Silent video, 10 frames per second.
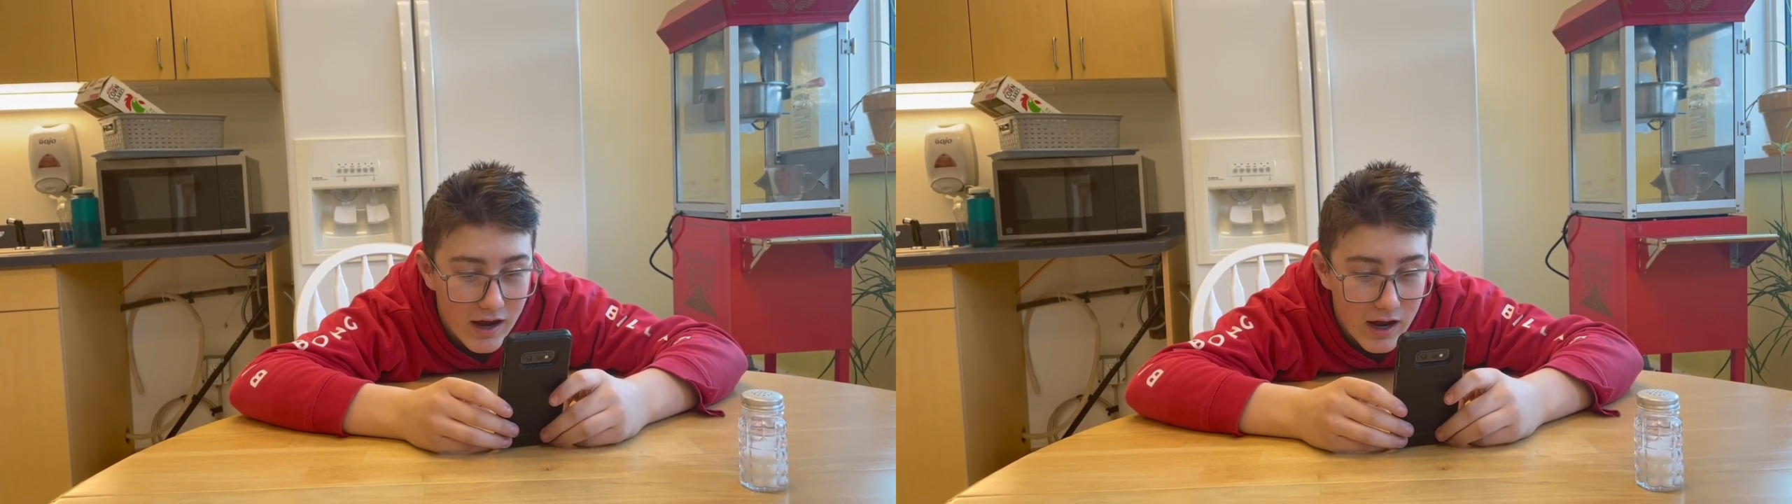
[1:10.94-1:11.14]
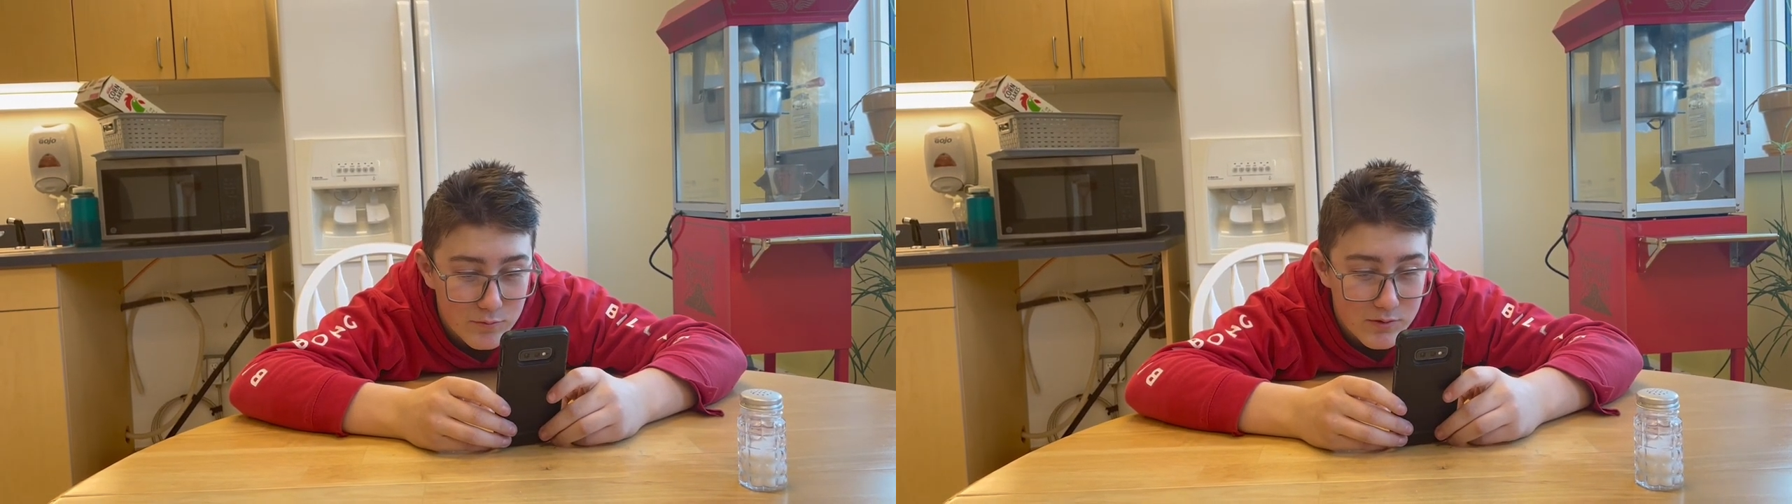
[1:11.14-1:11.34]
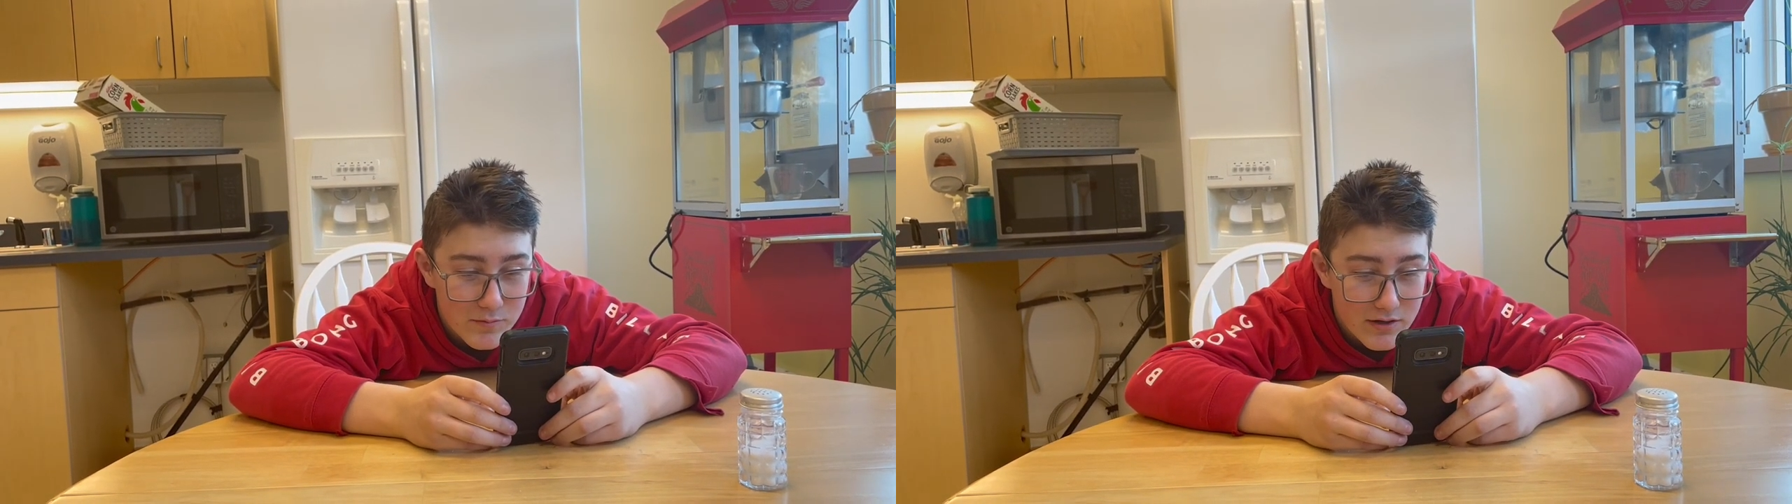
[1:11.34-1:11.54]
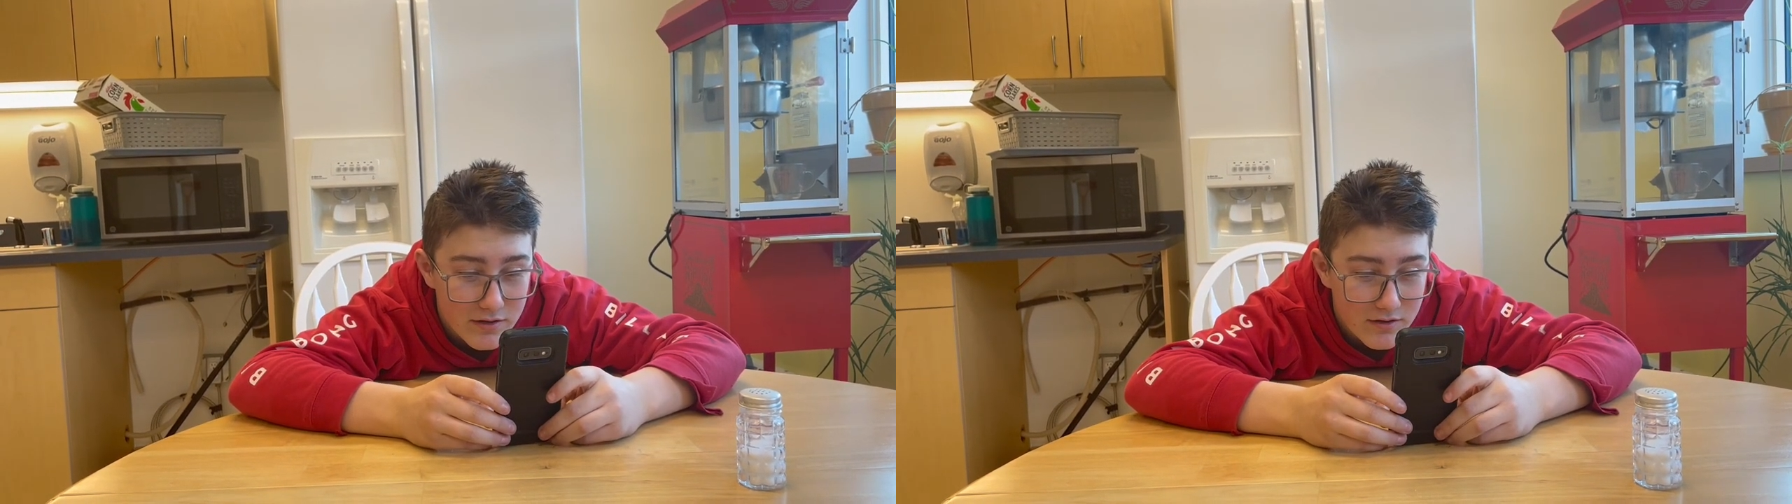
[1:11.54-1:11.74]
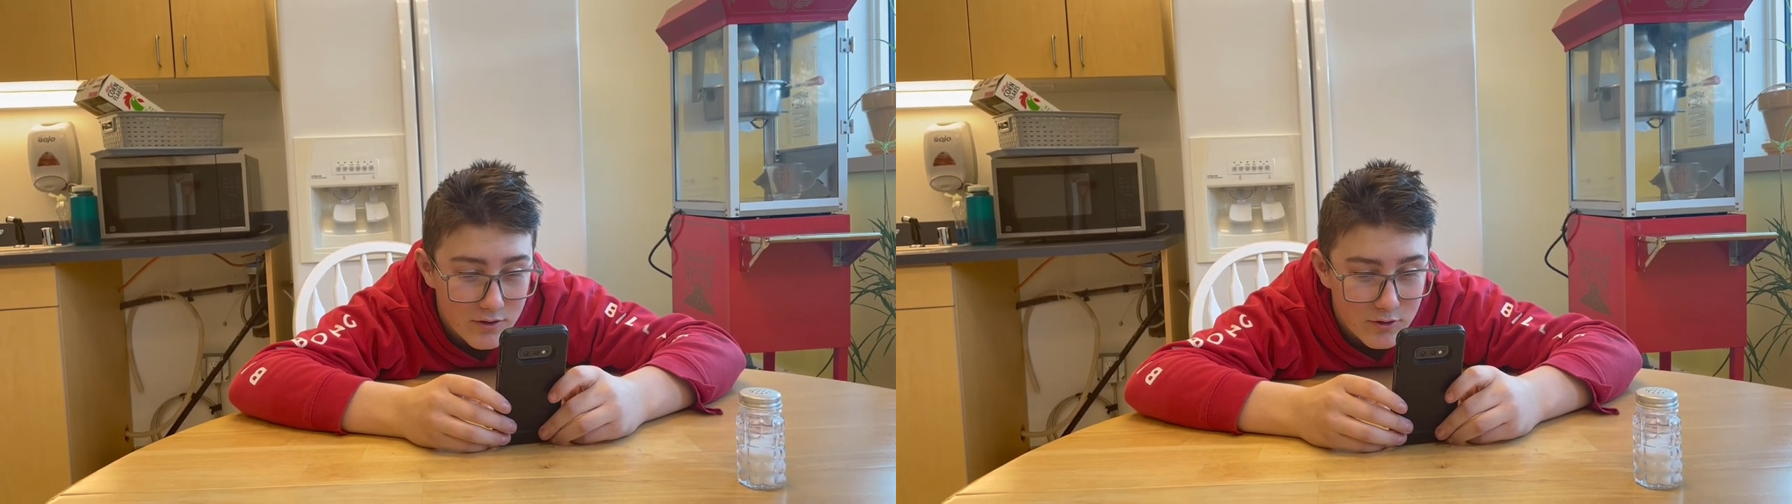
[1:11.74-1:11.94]
abdomen,
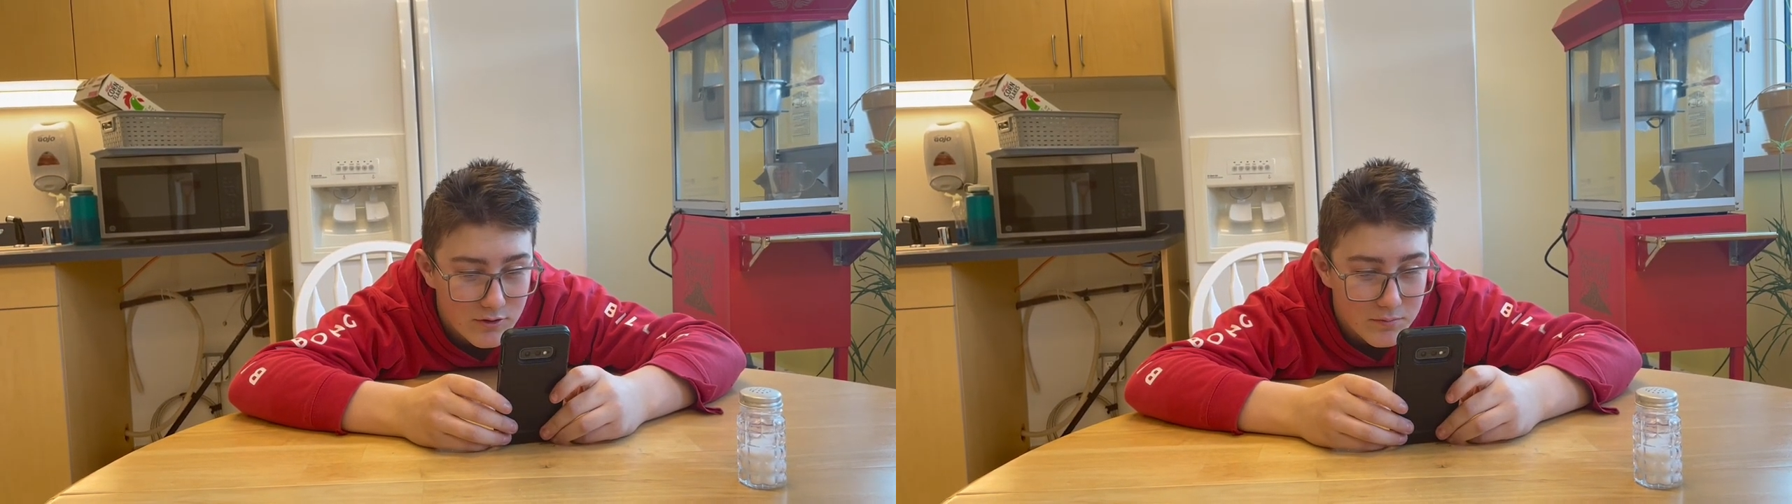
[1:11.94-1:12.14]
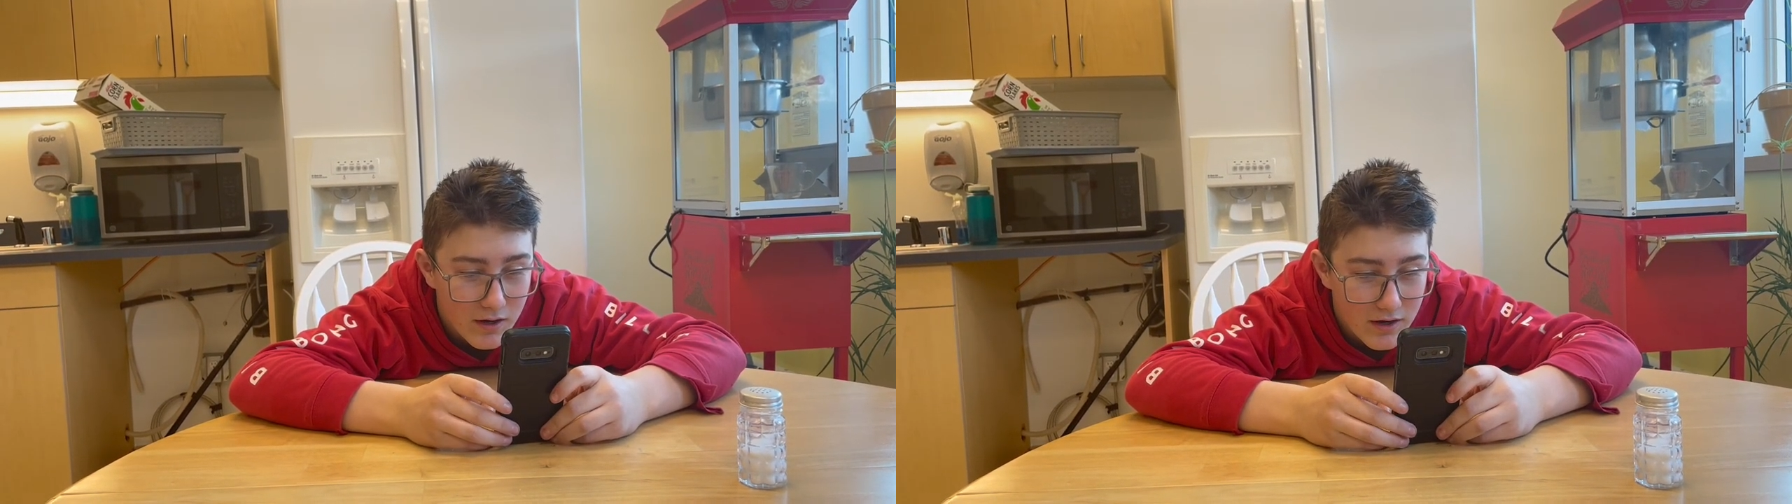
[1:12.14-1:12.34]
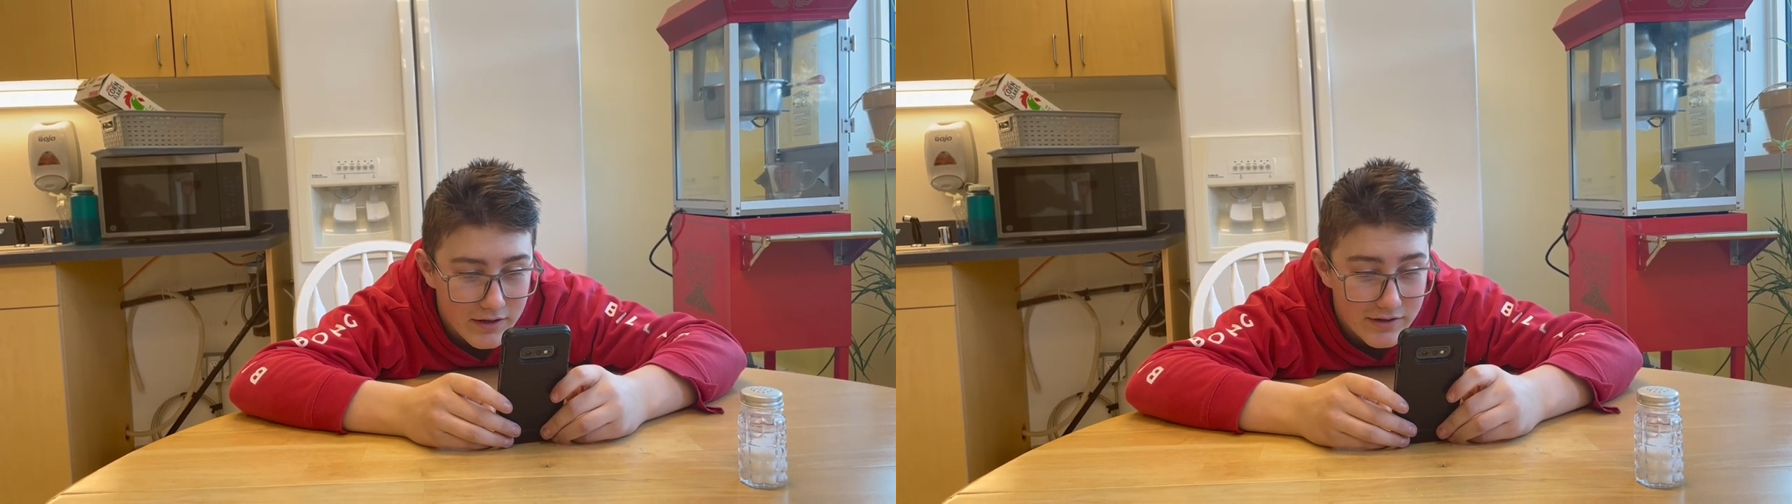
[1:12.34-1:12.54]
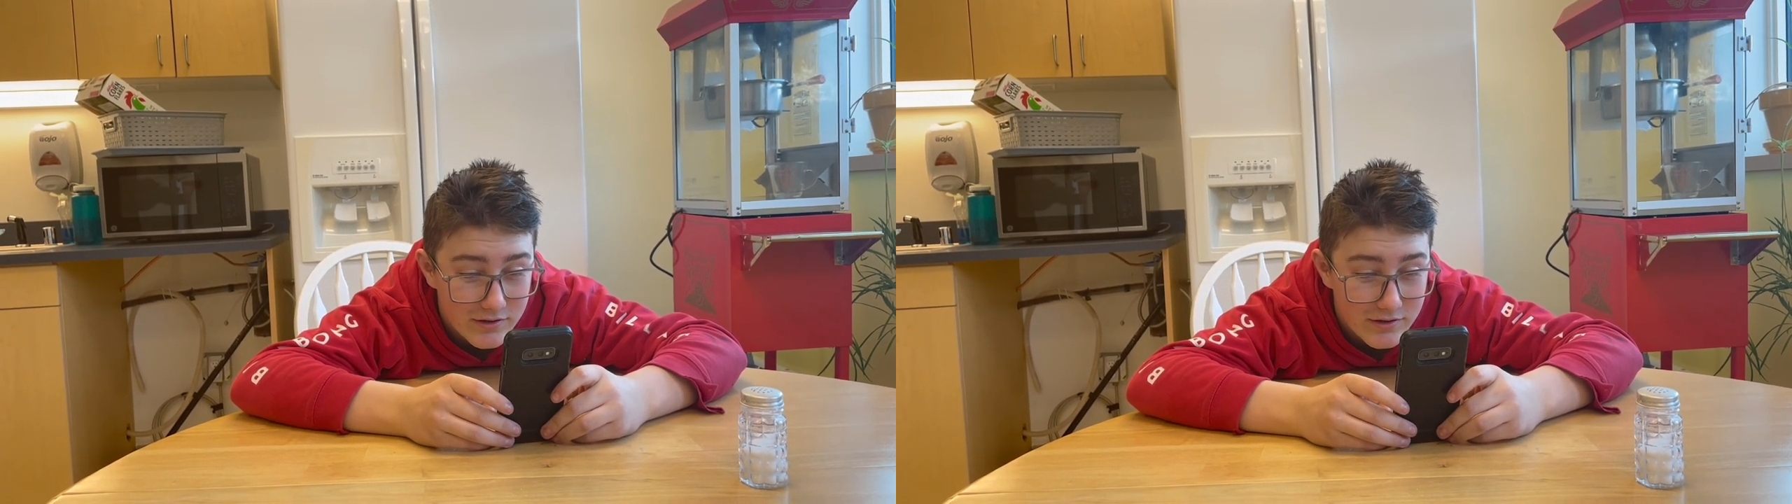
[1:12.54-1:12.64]
whole body,